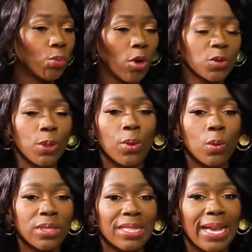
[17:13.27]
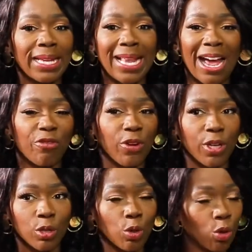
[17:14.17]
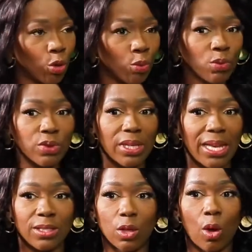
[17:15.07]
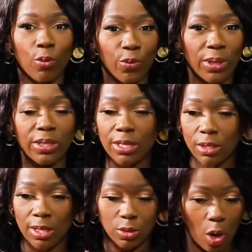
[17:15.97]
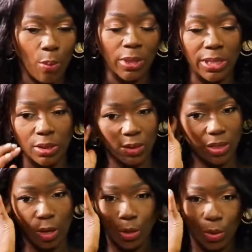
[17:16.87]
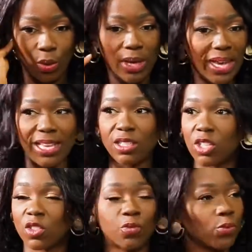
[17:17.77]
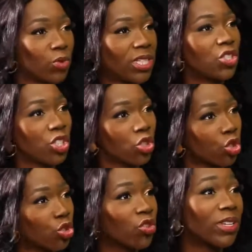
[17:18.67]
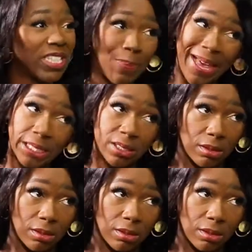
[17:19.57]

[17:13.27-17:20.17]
most people would say in African homes is common, and they'll tell you is just teaching children respect.